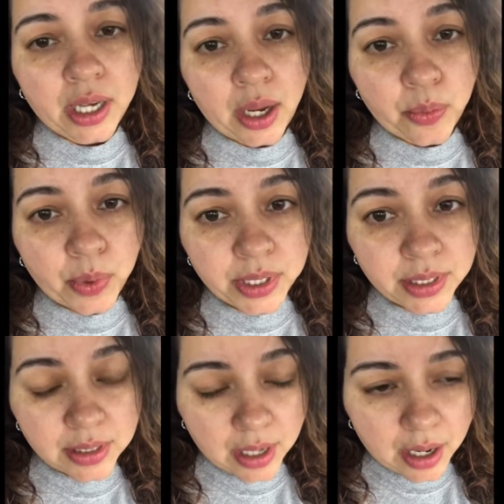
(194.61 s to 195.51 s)
I
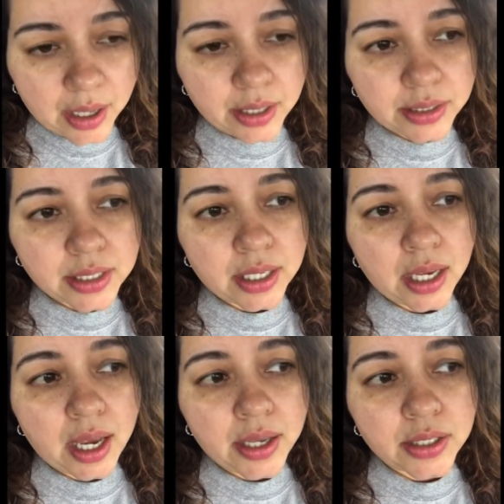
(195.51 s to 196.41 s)
was not.
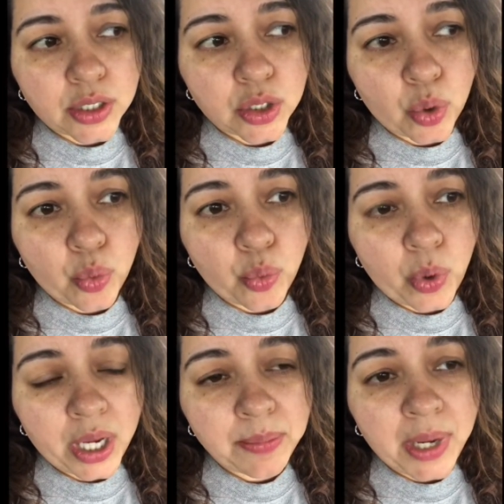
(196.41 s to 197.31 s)
So
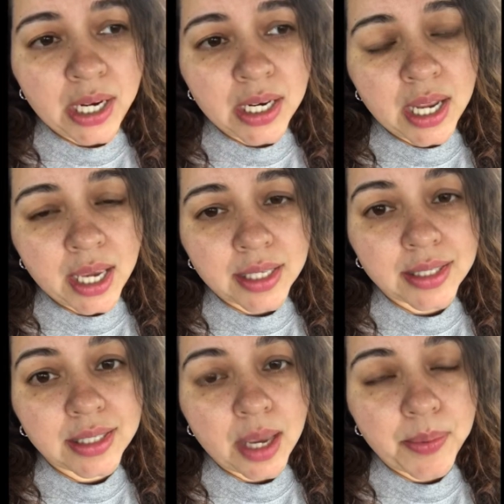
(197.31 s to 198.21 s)
what my next
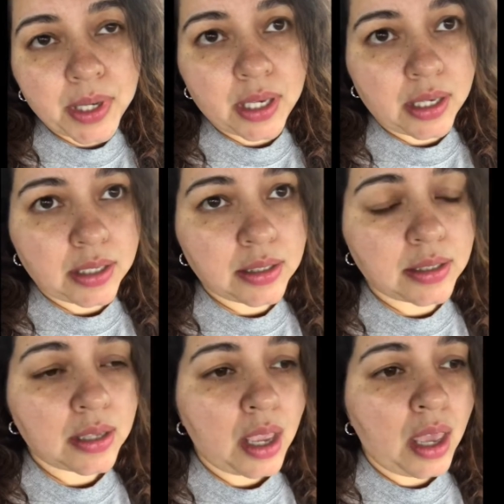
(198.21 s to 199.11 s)
step
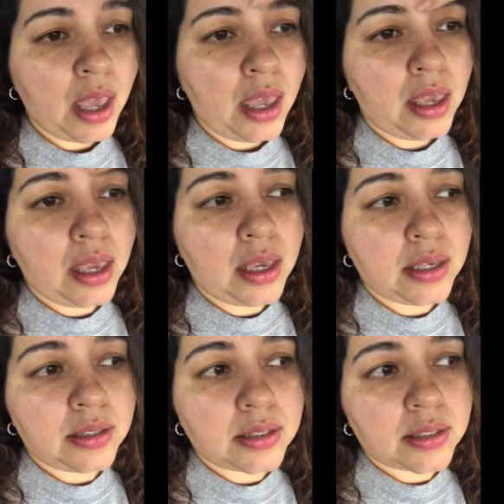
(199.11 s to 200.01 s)
is
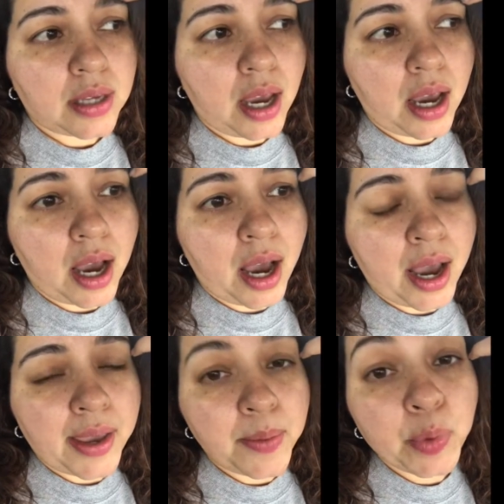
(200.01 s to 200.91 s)
I
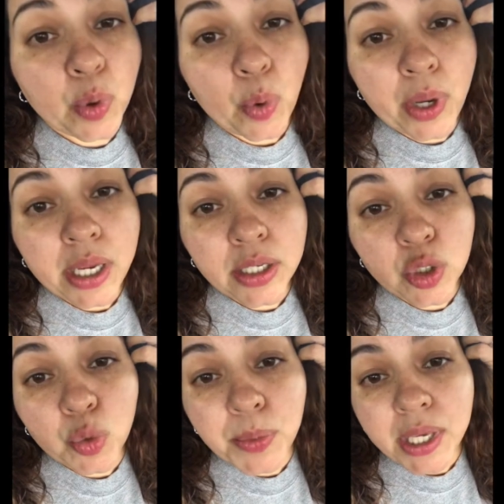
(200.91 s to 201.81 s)
am going
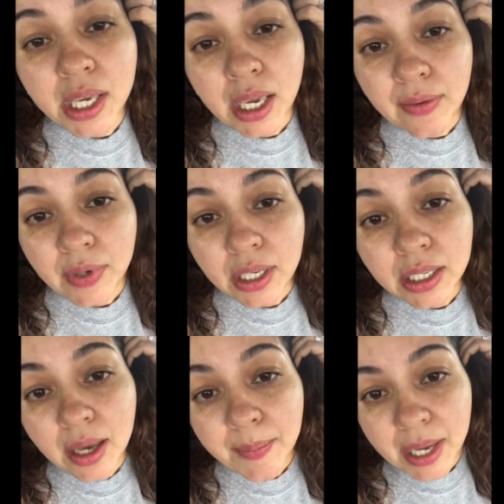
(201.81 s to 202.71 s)
to be
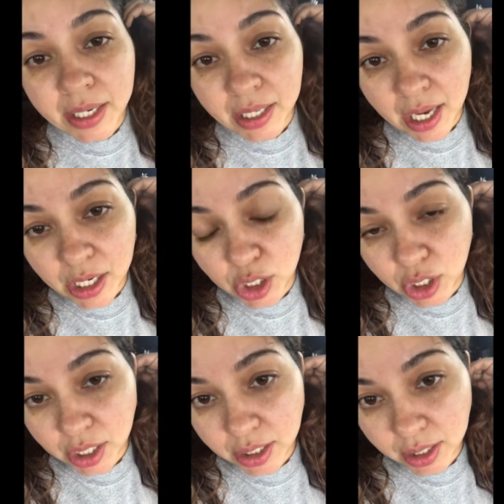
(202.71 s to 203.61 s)
given a
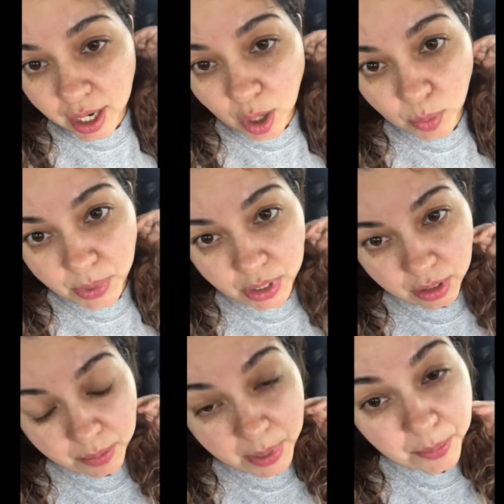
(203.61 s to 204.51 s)
medication to help me
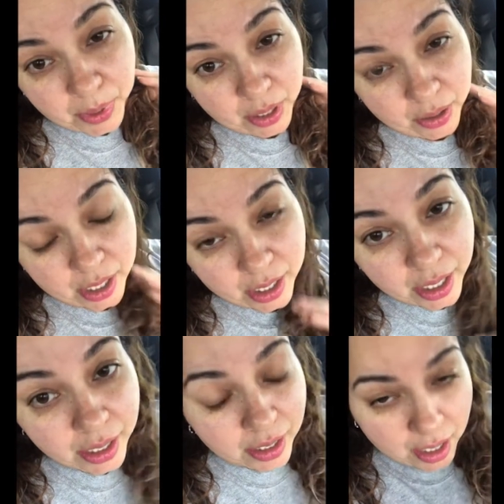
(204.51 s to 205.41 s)
start my period
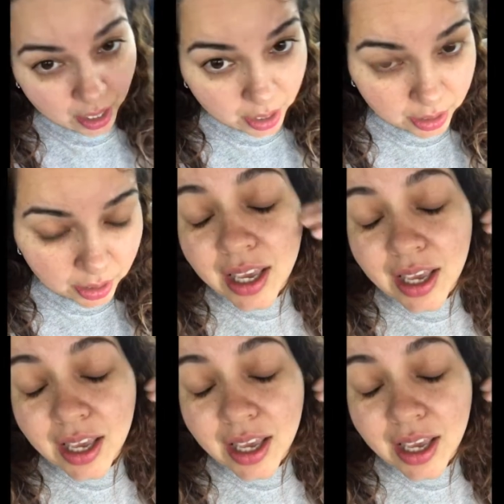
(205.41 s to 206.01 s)
again.